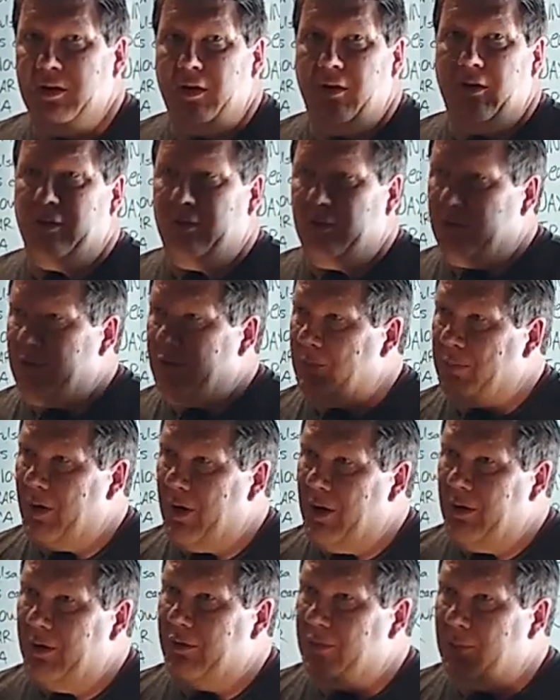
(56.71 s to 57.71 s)
you know, there's
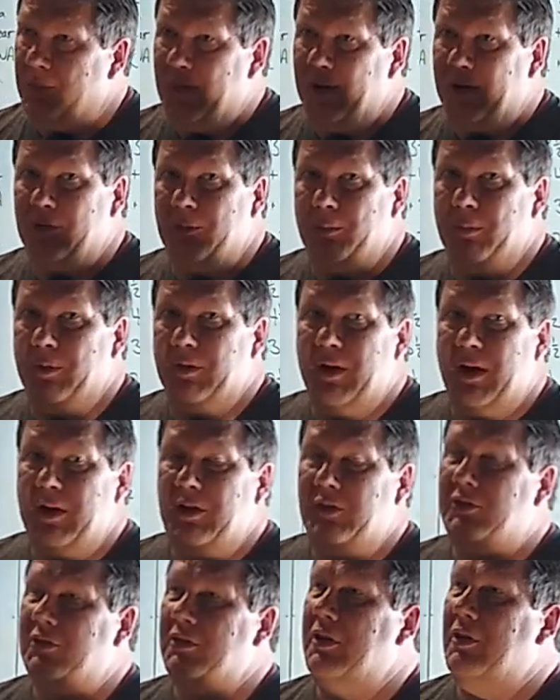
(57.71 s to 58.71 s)
probably some
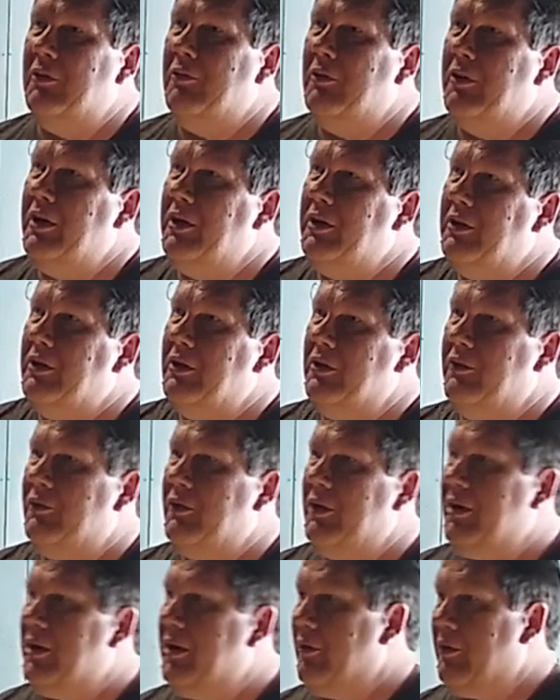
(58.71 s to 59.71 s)
explanation that went into the
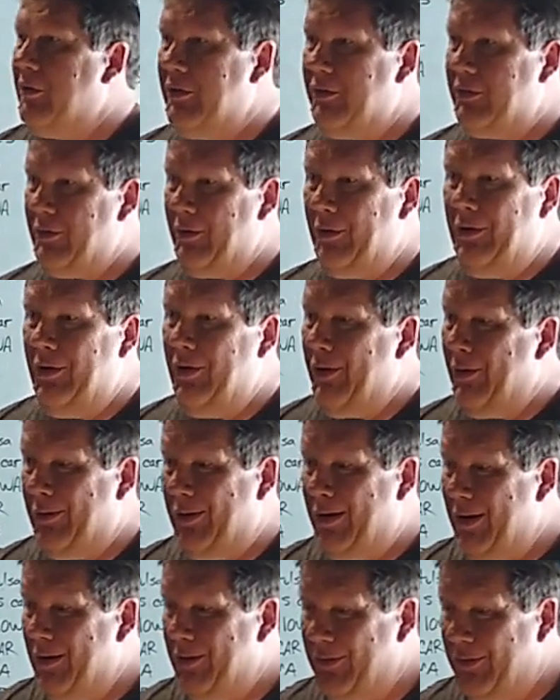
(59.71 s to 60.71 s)
video as to
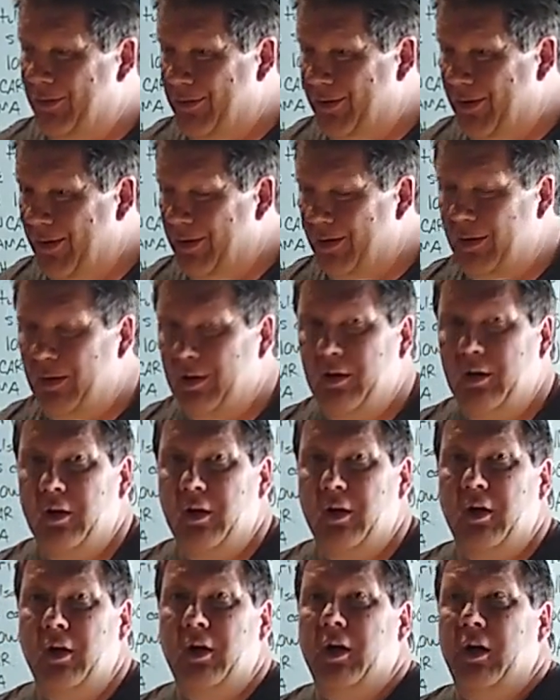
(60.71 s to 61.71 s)
why is this here?
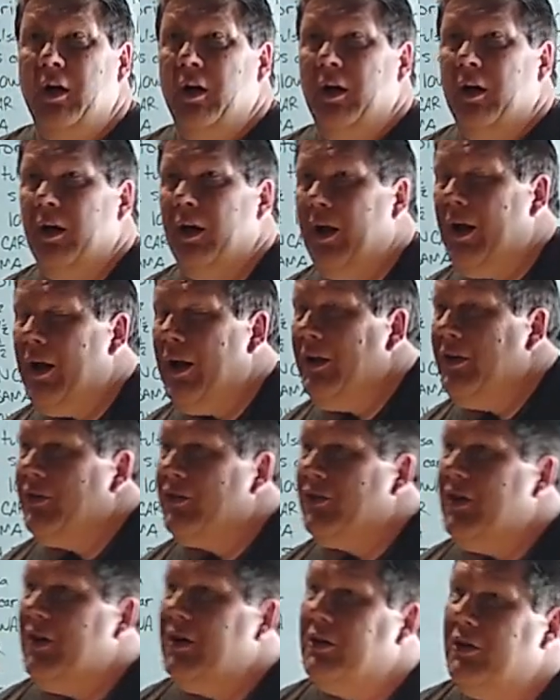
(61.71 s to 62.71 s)
I
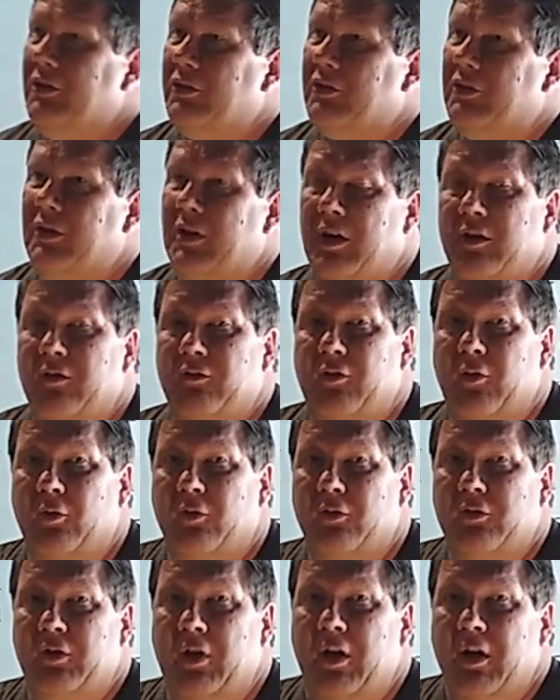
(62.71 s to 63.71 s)
just think there's a lot of
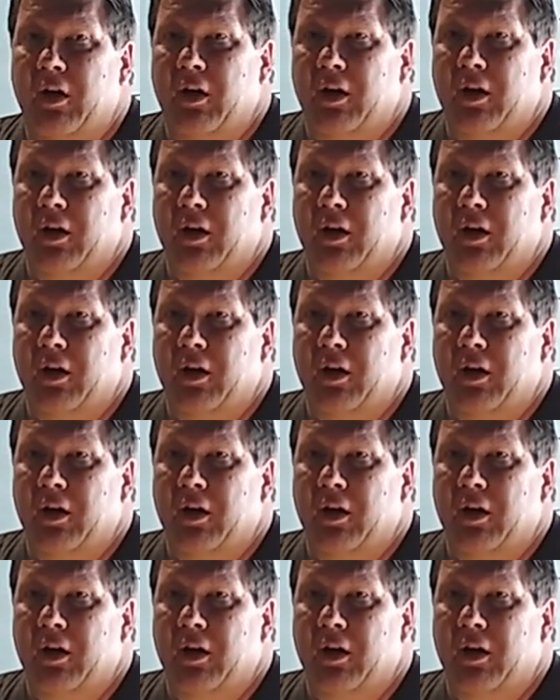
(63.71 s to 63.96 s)
old